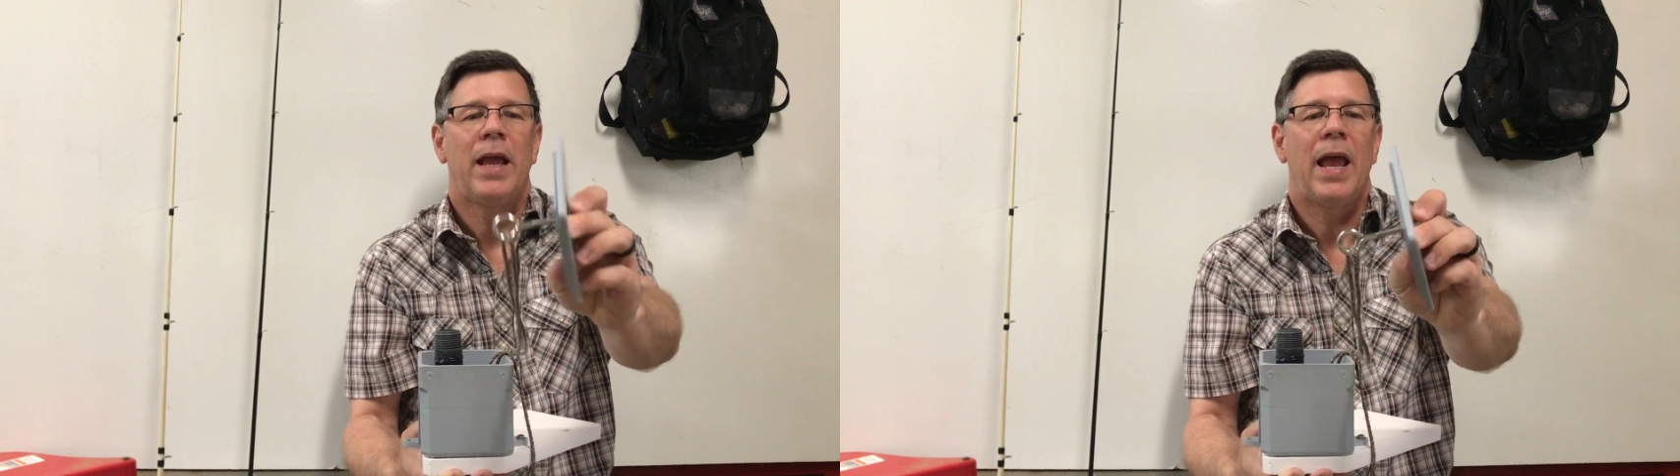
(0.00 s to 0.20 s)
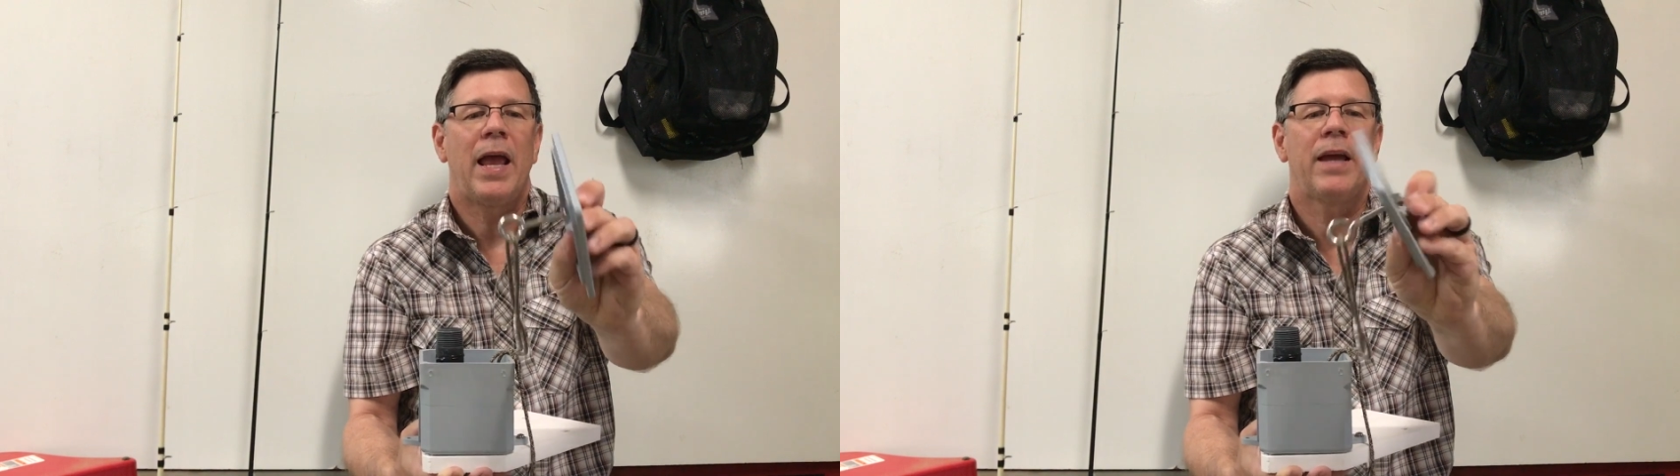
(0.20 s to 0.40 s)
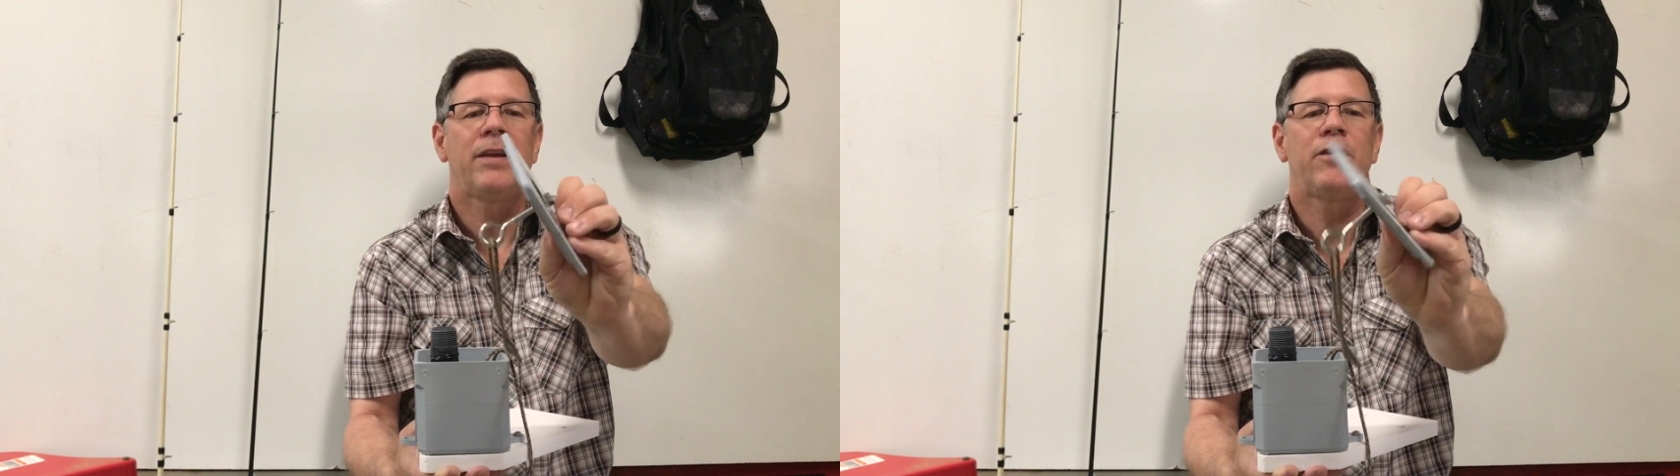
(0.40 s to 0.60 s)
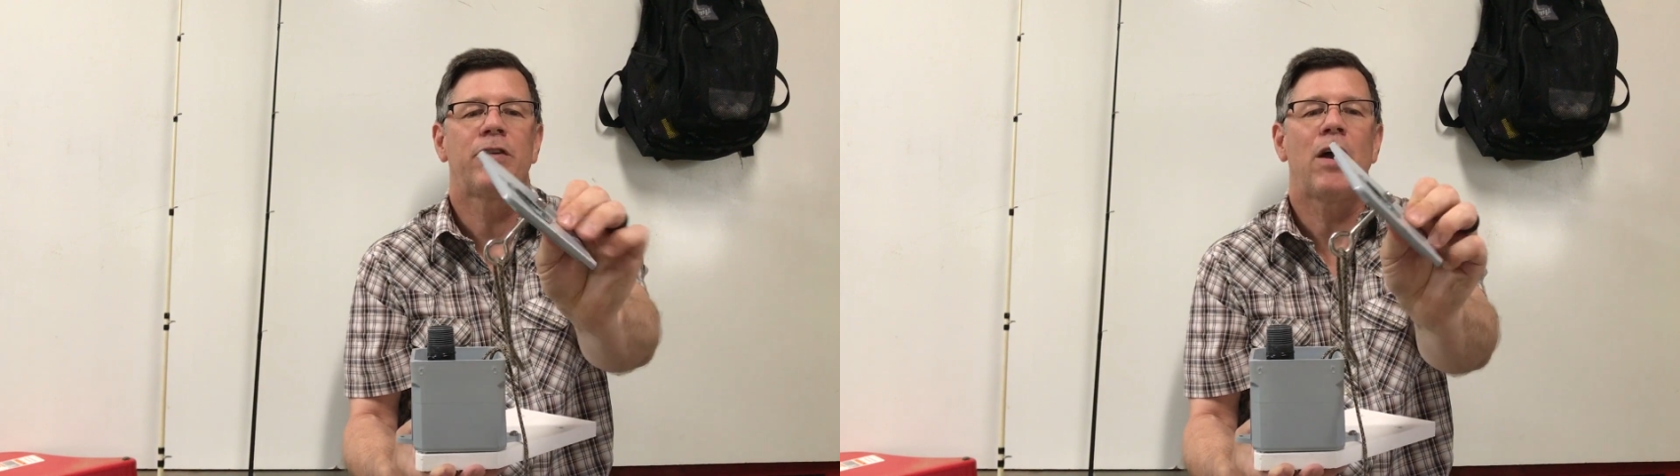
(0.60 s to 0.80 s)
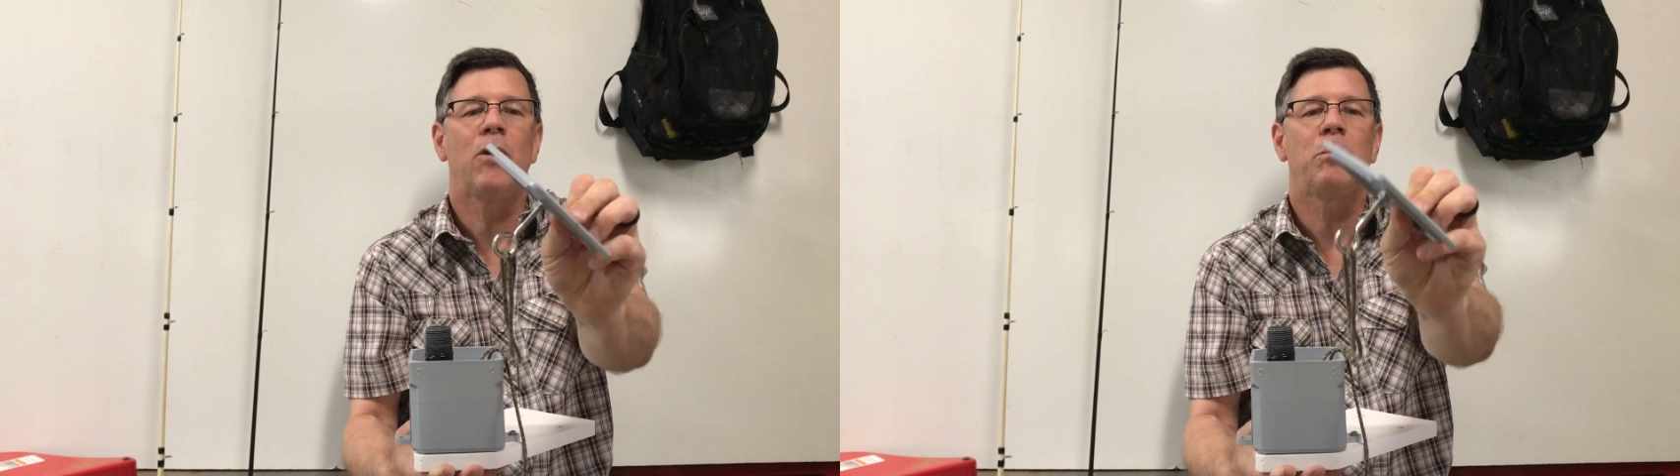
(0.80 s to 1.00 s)
and it's
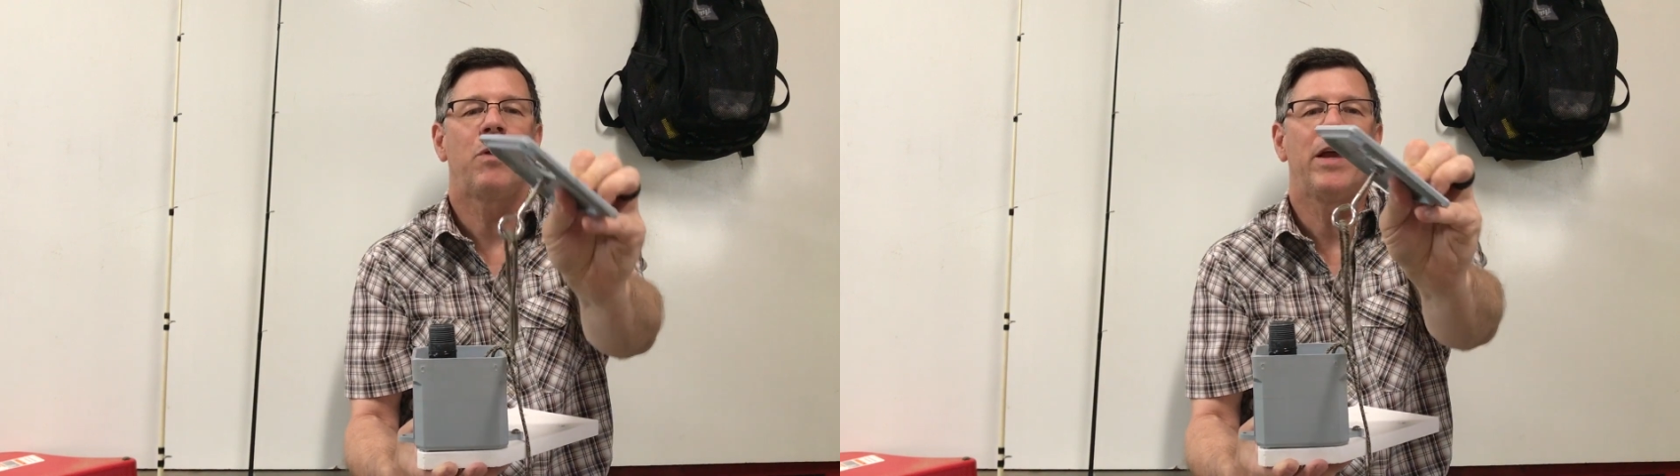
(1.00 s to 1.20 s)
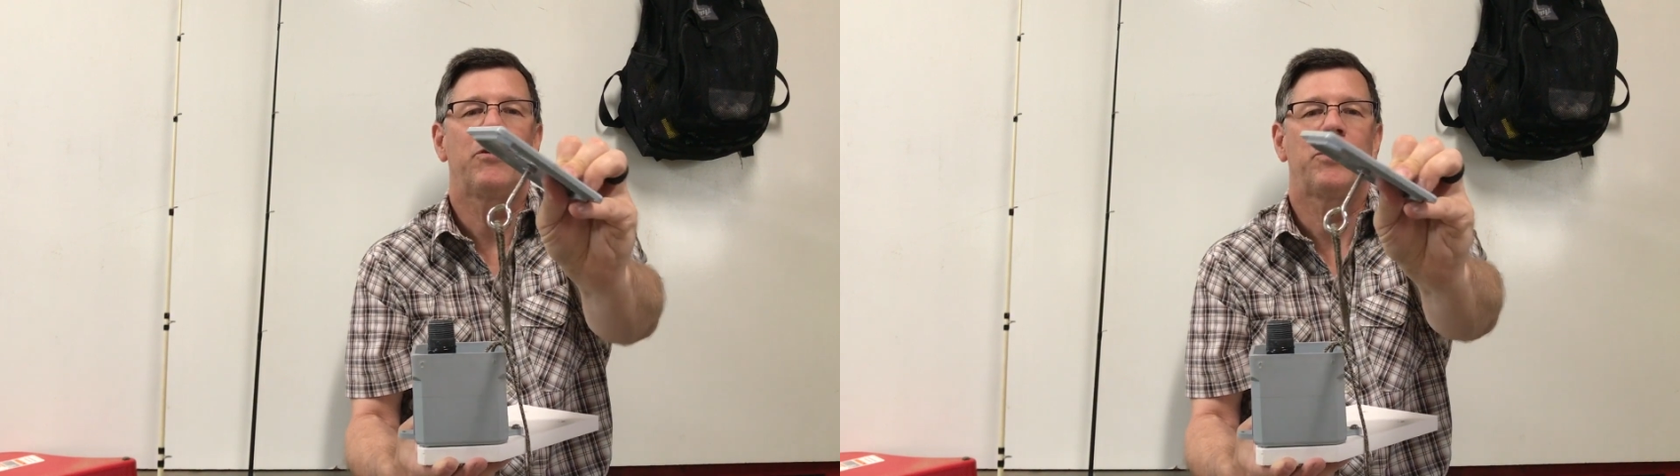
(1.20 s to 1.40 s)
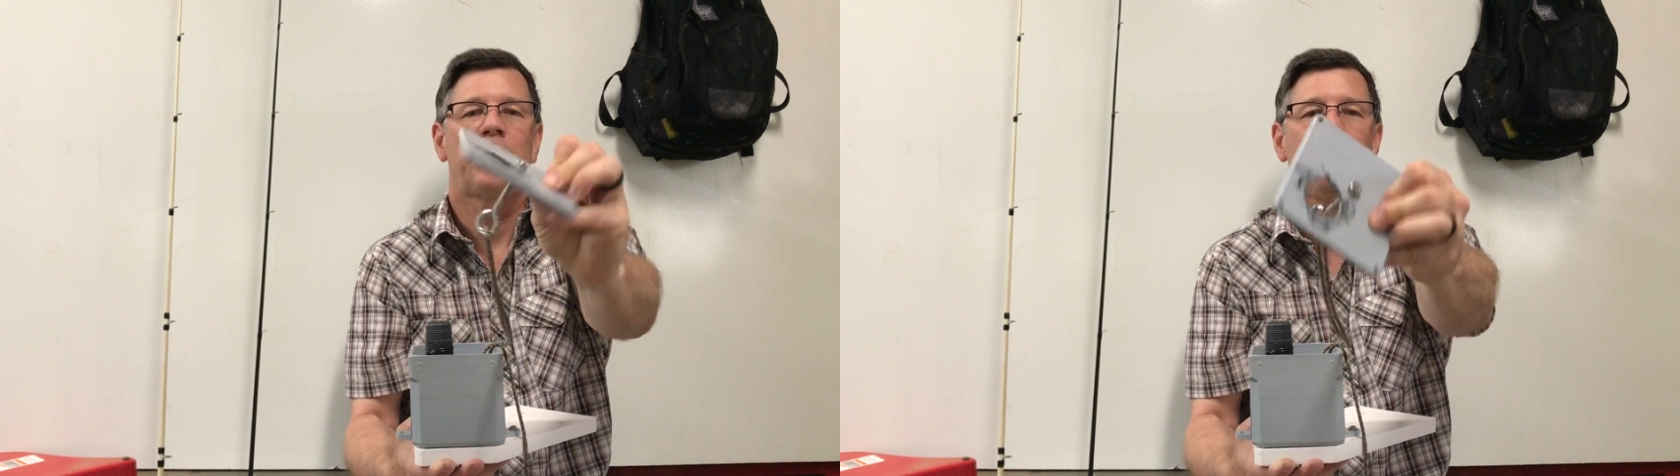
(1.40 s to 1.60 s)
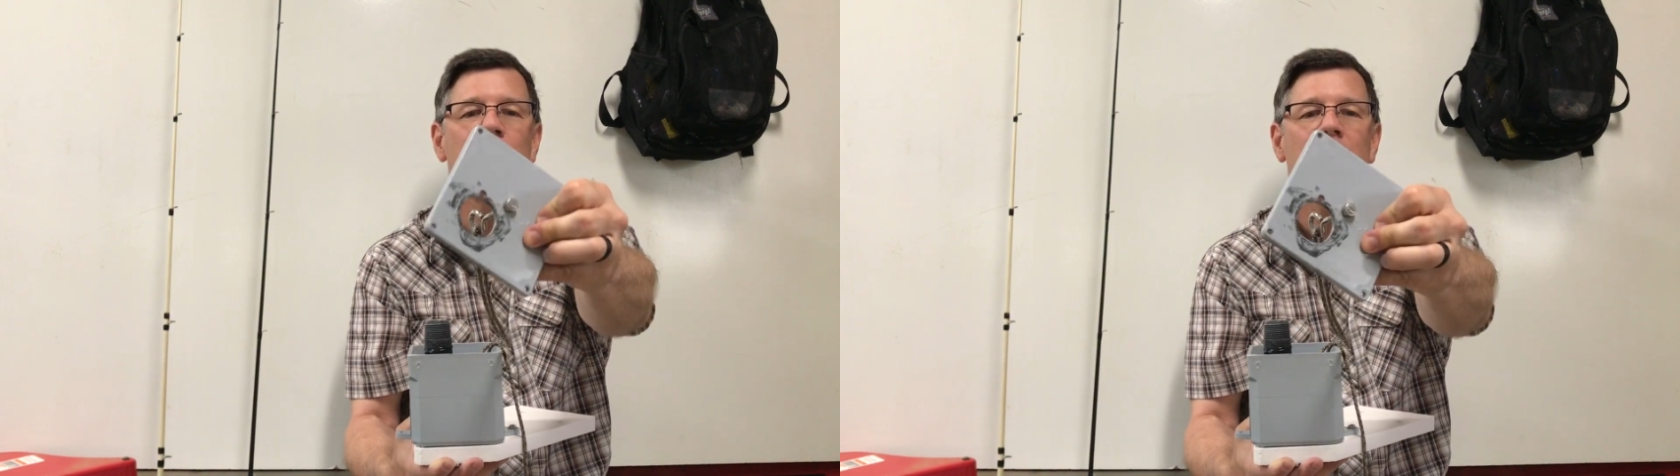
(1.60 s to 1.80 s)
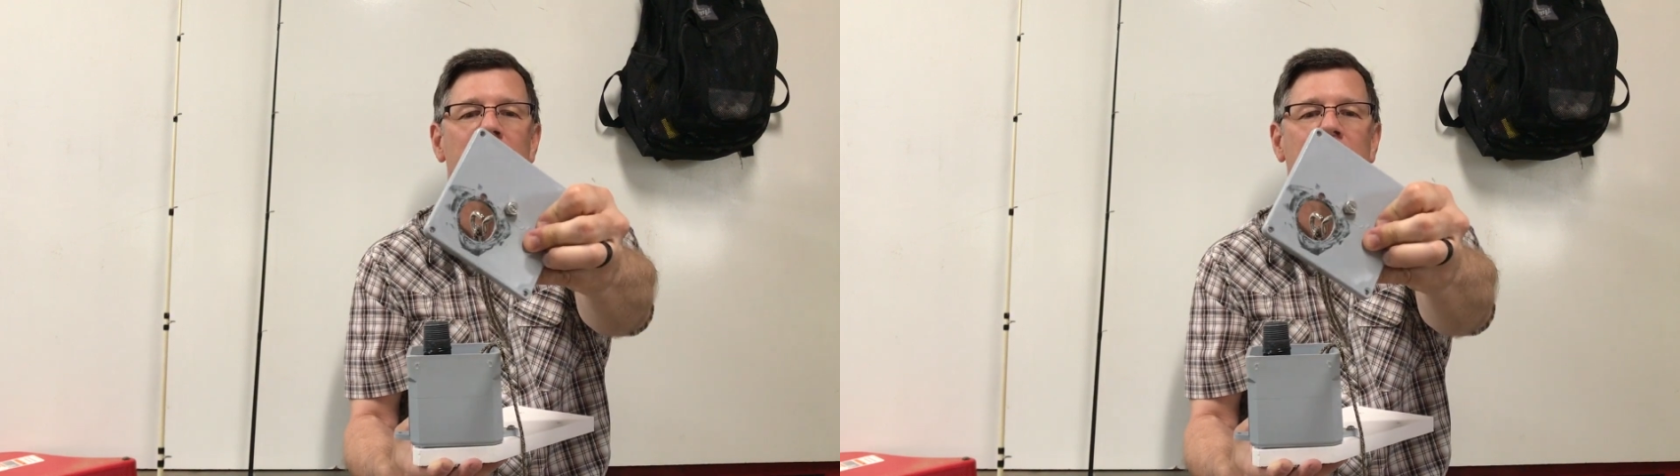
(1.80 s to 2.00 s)
just held in place with 2
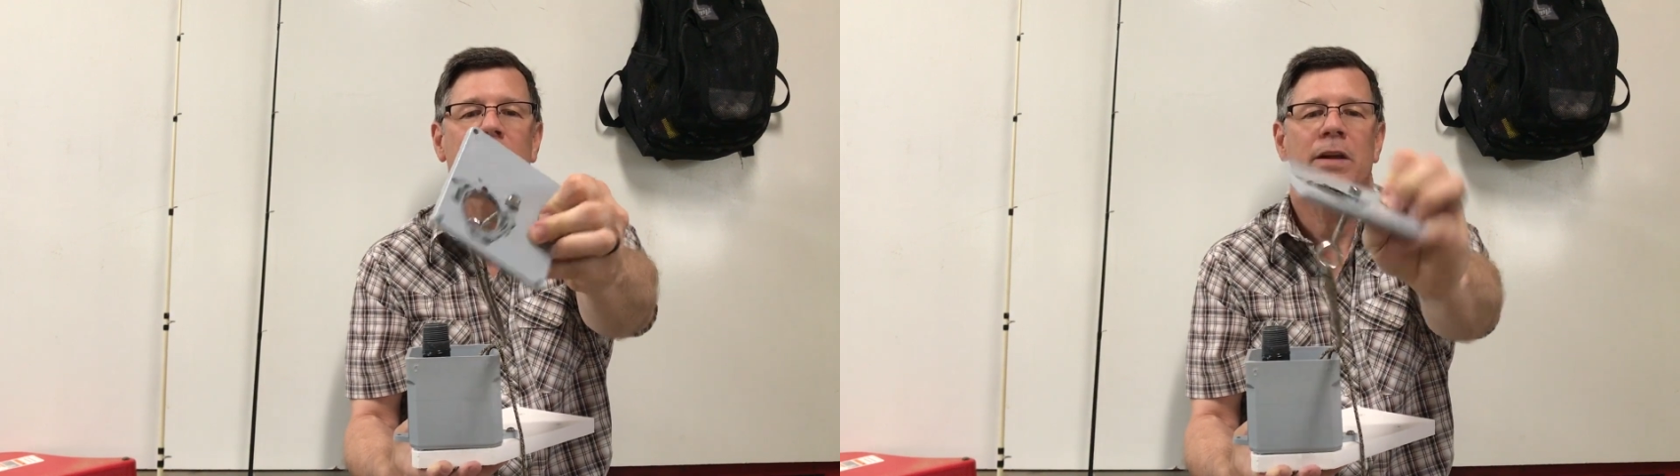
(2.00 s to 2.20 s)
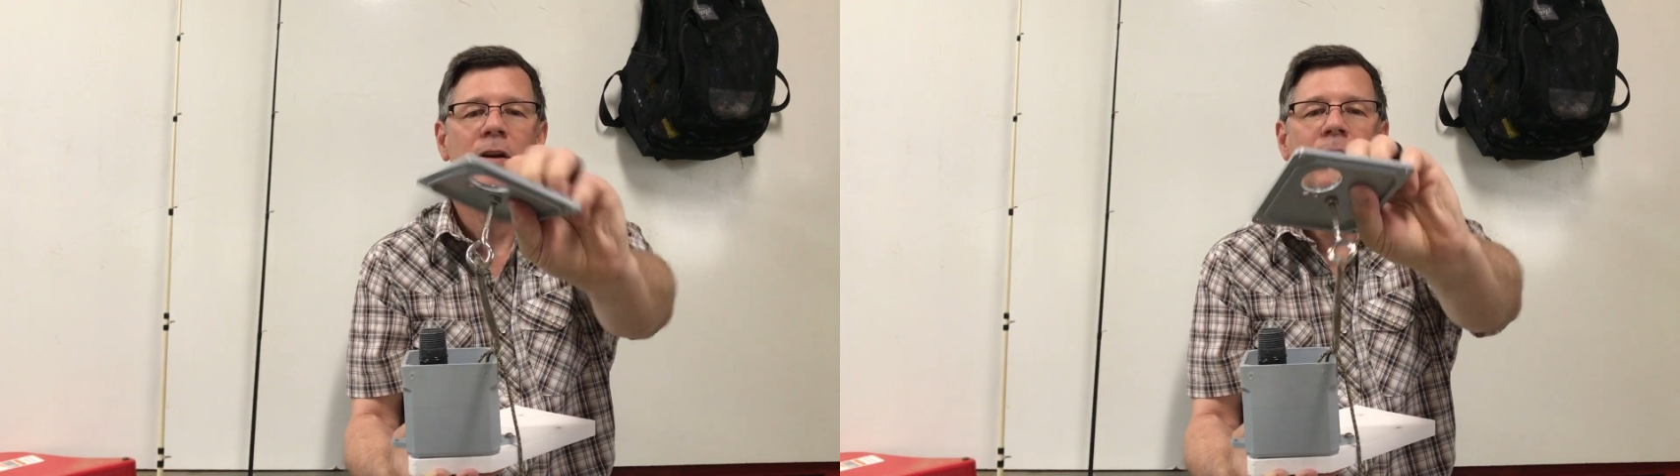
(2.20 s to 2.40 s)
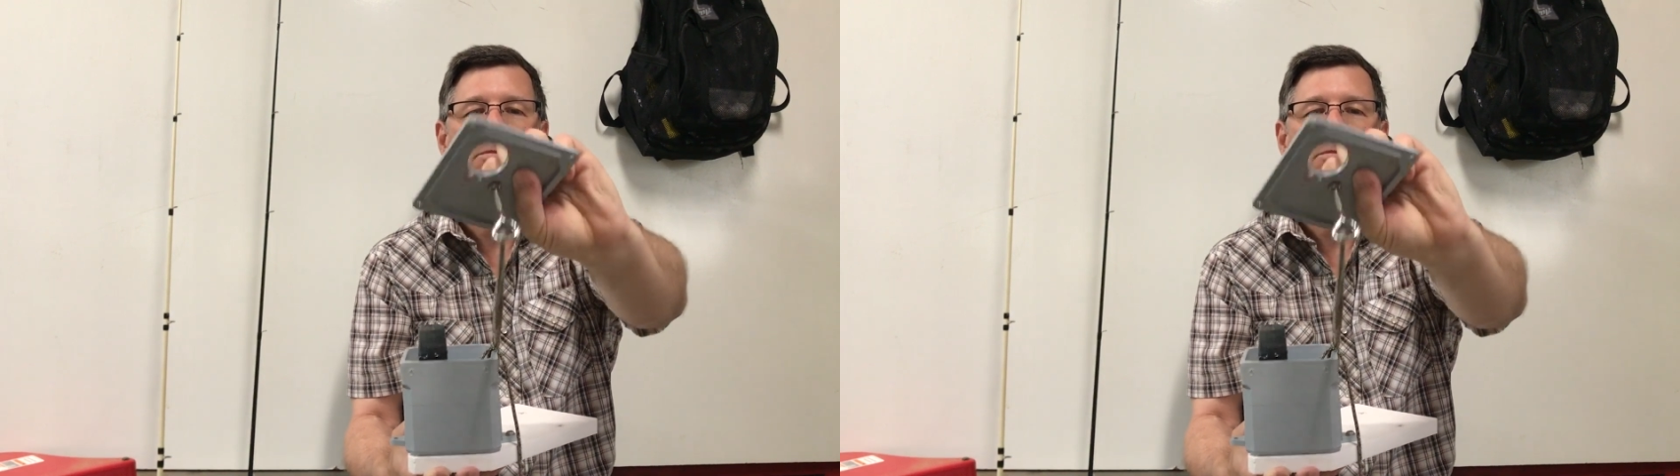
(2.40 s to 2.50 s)
nuts that are